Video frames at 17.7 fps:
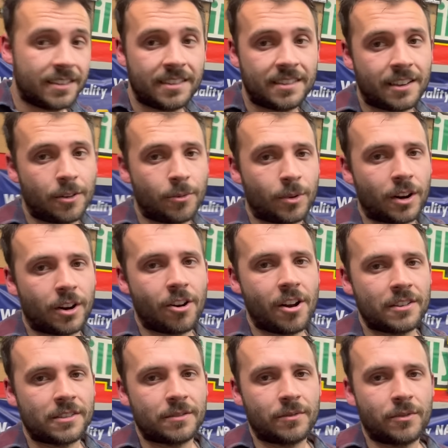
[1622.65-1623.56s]
is gonna work
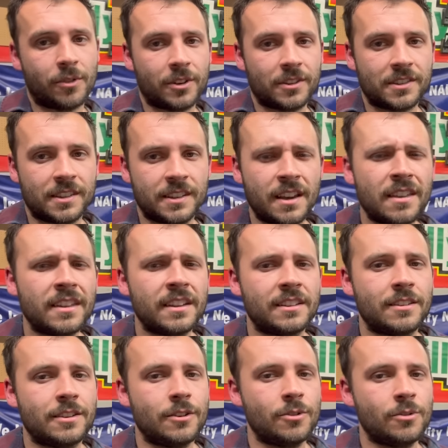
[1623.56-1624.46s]
awesome for us. And the other thing
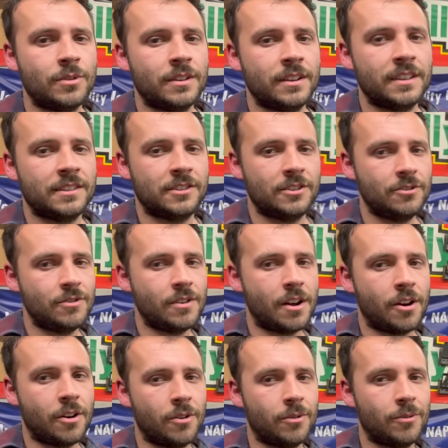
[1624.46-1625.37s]
too is, you
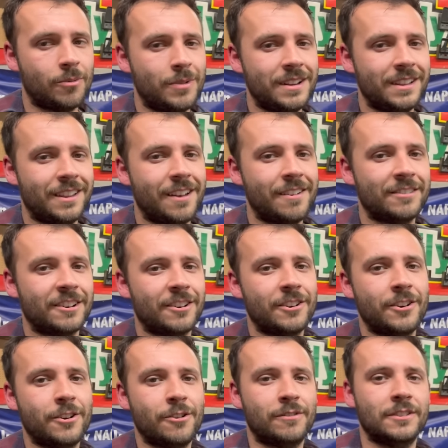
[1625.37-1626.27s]
know, we love our
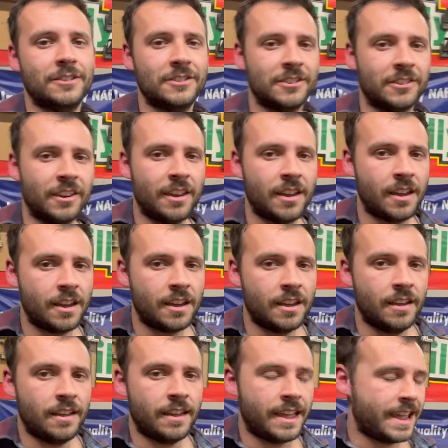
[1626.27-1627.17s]
Novas.
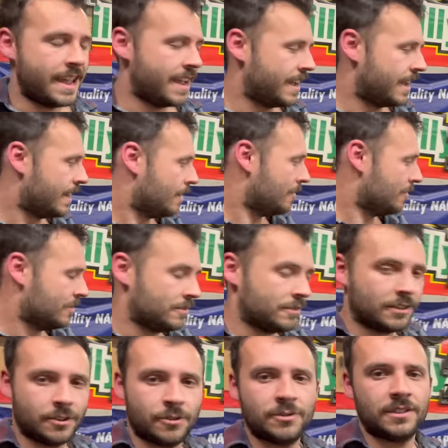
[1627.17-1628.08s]
And
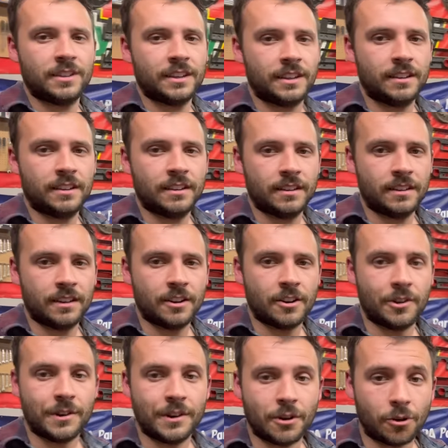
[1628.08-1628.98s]
using, you know,
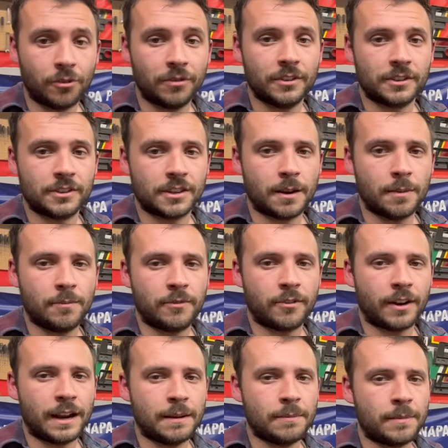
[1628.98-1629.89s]
a Nova
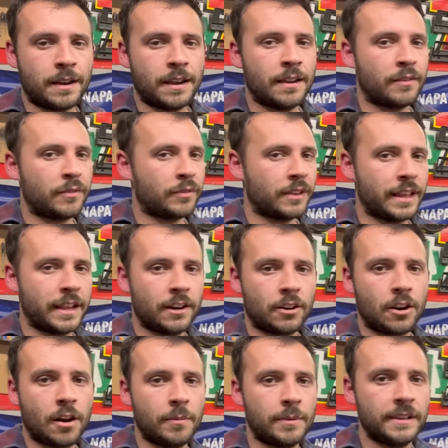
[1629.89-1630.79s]
subframe, if later
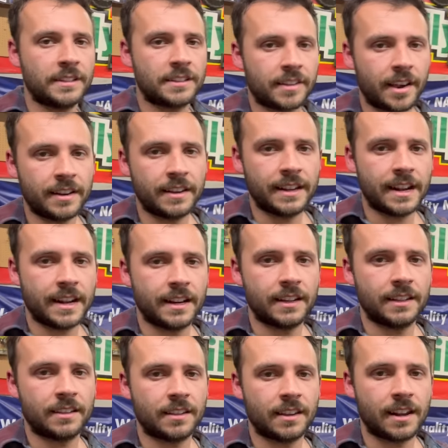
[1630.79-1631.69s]
on we decide to get
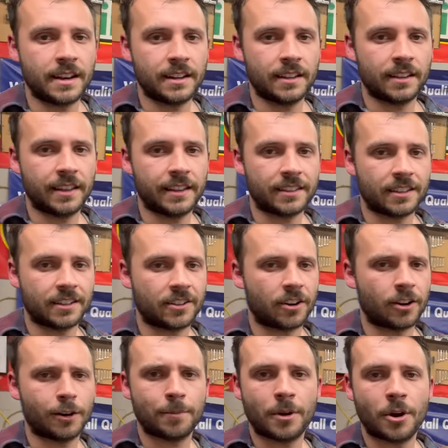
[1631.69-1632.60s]
into any like the
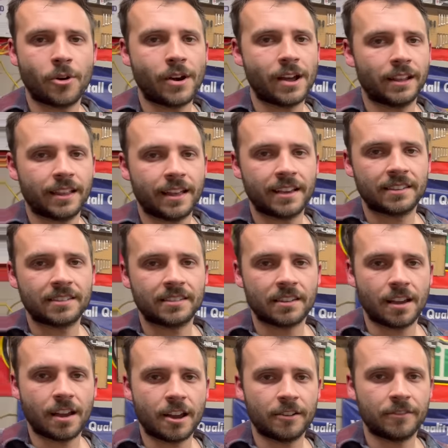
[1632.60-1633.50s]
turbo L S
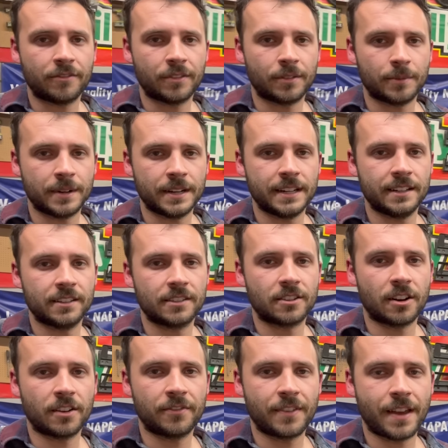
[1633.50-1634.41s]
stuff and we need to
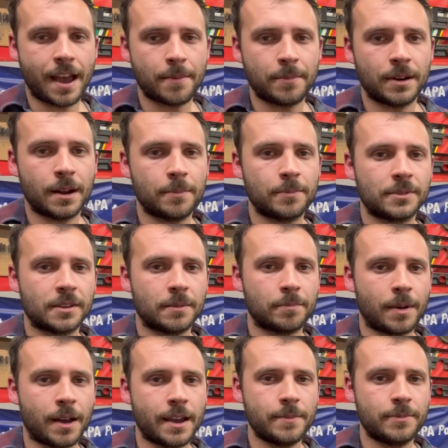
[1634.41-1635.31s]
start fabbing up some
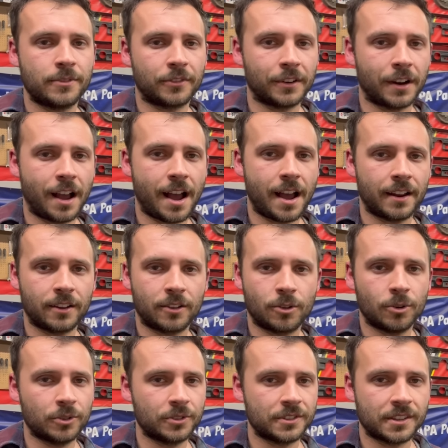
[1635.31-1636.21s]
pipes for hot and
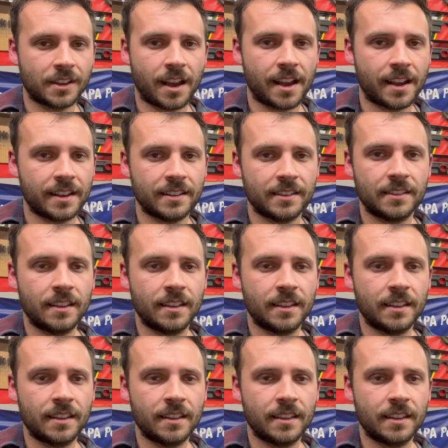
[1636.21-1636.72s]
cold side,